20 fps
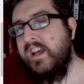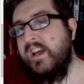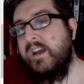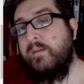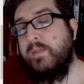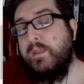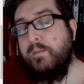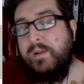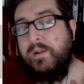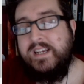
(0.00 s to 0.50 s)

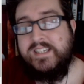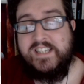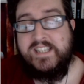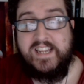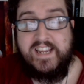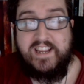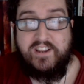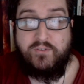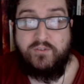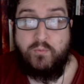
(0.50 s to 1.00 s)
The plastic
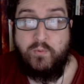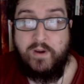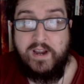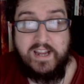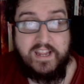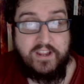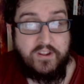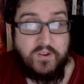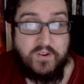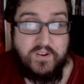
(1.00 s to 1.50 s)
kit's really
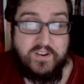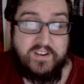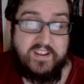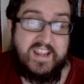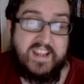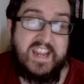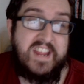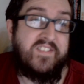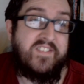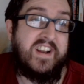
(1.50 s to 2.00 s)
good,
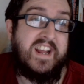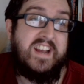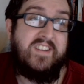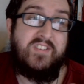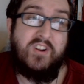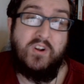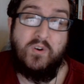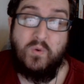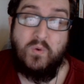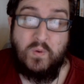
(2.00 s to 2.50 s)
even
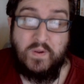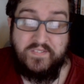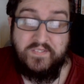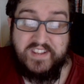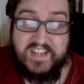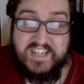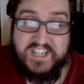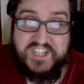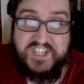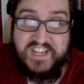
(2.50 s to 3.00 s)
after all of
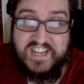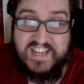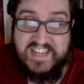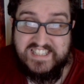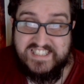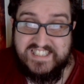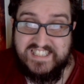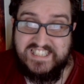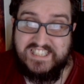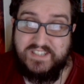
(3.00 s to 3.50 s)
these
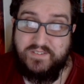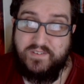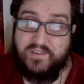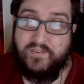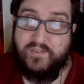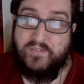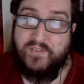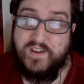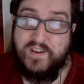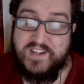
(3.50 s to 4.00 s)
years since it was
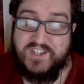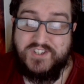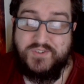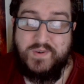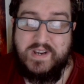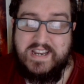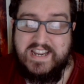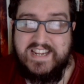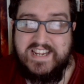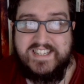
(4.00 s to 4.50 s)
first
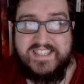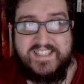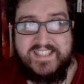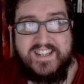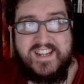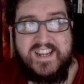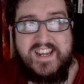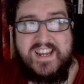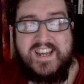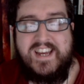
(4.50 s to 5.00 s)
released,
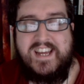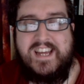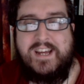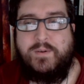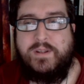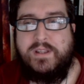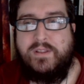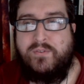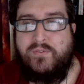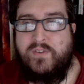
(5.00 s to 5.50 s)

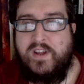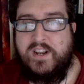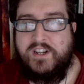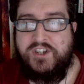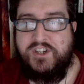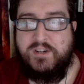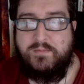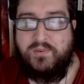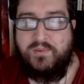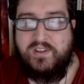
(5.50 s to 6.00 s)
with the
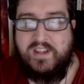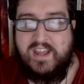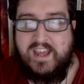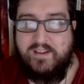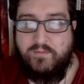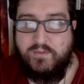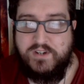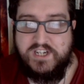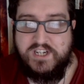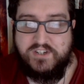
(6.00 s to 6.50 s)
Fellowship set,
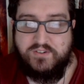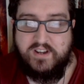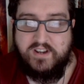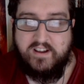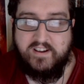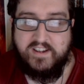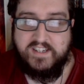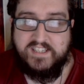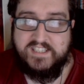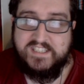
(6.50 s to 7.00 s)
which is
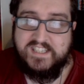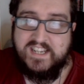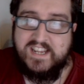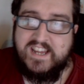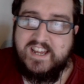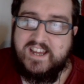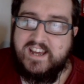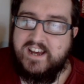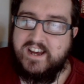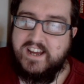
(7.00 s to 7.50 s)
nice.
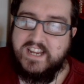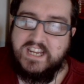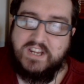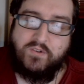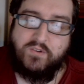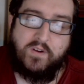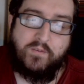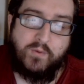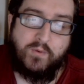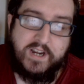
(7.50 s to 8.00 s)
You've
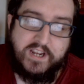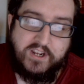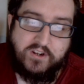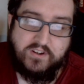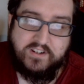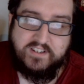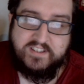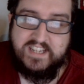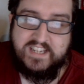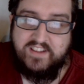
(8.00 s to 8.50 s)
got a really
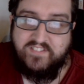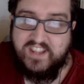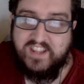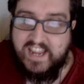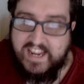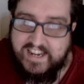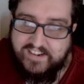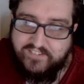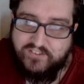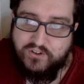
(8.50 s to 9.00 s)
good set of
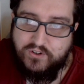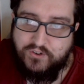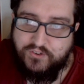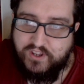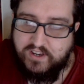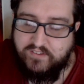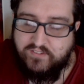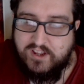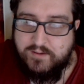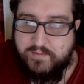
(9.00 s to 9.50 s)
cave trolls that
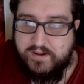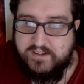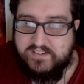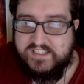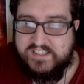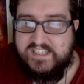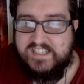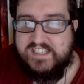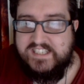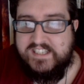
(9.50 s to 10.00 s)
have come out
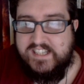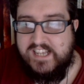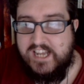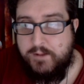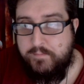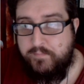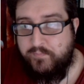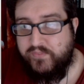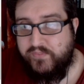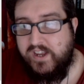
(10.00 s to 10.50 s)
since
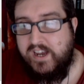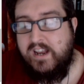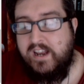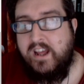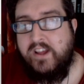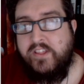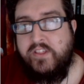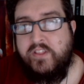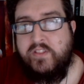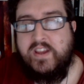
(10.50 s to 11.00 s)
then. I
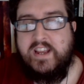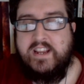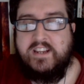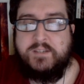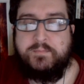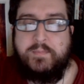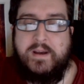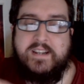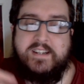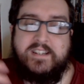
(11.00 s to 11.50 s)
like that they
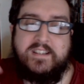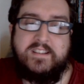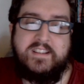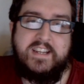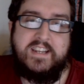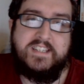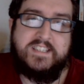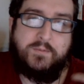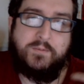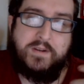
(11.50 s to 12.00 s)
expanded
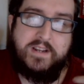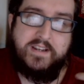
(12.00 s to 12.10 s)
things and went in